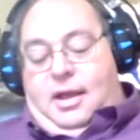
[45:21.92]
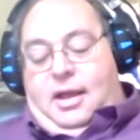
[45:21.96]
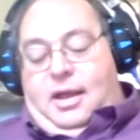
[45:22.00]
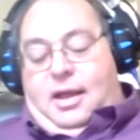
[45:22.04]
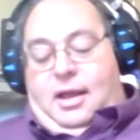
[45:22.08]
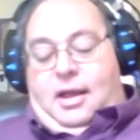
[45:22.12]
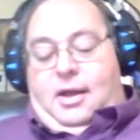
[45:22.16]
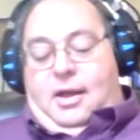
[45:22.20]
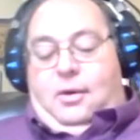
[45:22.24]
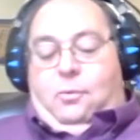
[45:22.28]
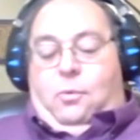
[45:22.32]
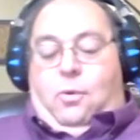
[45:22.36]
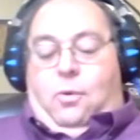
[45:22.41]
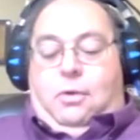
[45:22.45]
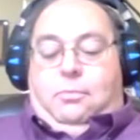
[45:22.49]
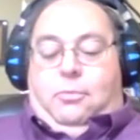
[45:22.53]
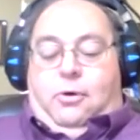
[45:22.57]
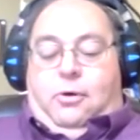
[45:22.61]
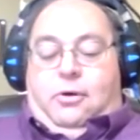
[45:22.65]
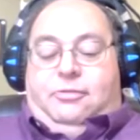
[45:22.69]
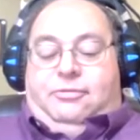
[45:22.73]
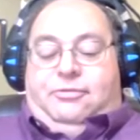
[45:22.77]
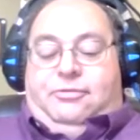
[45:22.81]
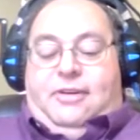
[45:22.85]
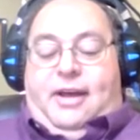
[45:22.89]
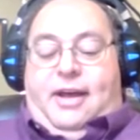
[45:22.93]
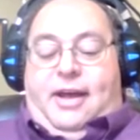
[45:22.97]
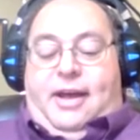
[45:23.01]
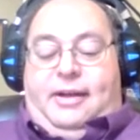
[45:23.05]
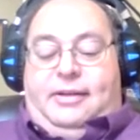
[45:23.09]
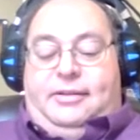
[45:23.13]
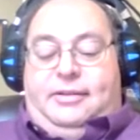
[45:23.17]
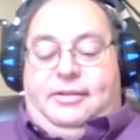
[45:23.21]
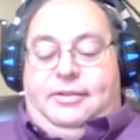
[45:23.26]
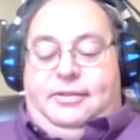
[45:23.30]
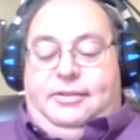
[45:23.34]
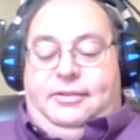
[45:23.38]
if you learned
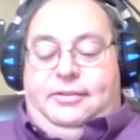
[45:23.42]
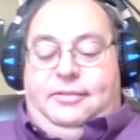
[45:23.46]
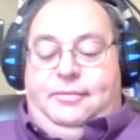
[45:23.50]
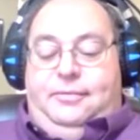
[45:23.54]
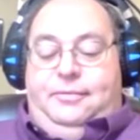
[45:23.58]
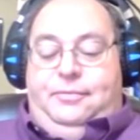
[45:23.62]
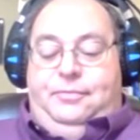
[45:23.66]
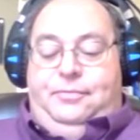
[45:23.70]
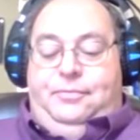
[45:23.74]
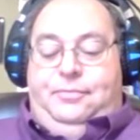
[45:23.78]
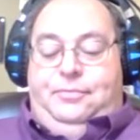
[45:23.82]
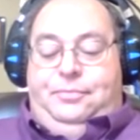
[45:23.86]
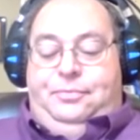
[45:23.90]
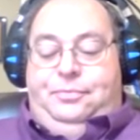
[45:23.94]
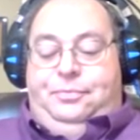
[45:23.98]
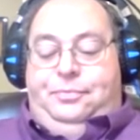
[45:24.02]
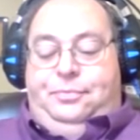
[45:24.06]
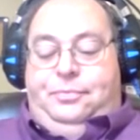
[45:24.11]
that